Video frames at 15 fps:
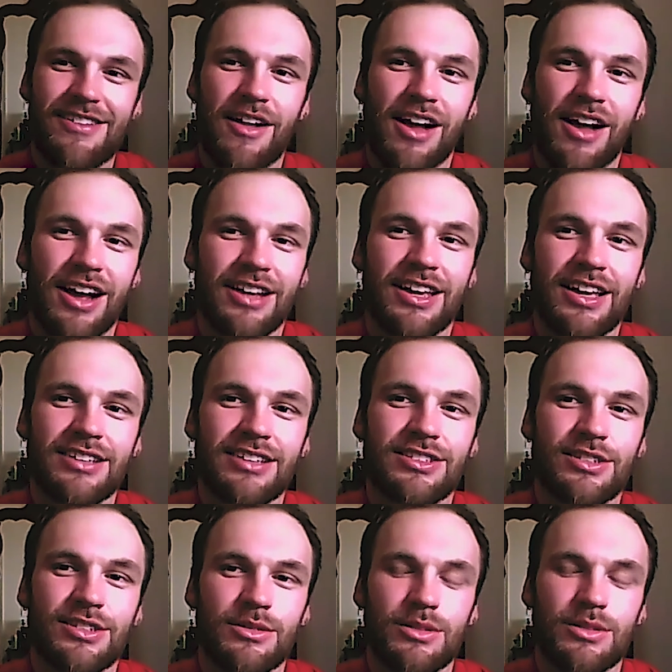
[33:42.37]
I guess,
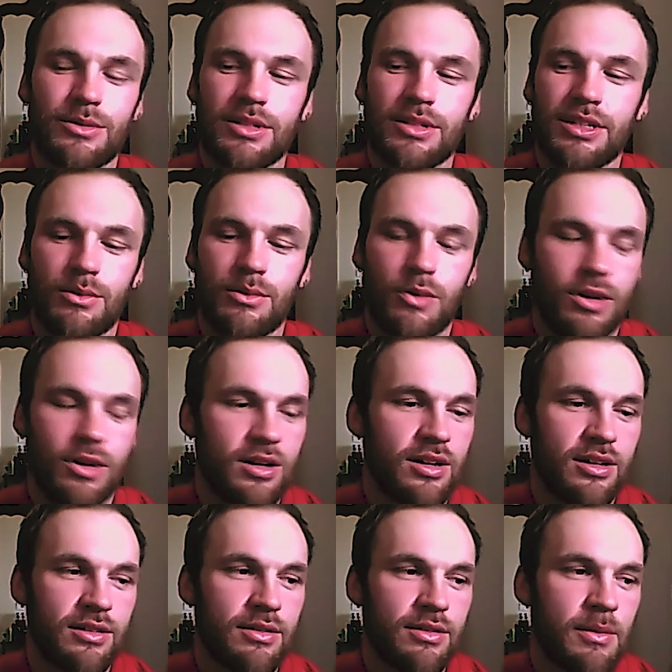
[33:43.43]
to really
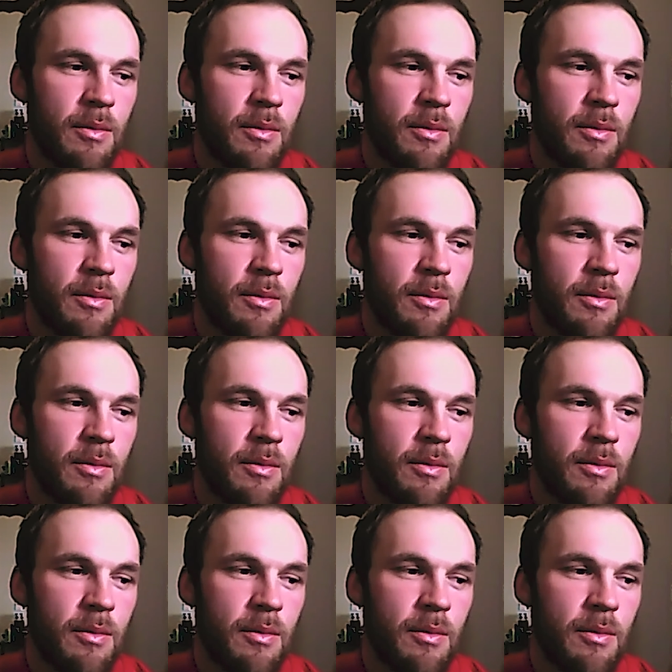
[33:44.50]
unwind,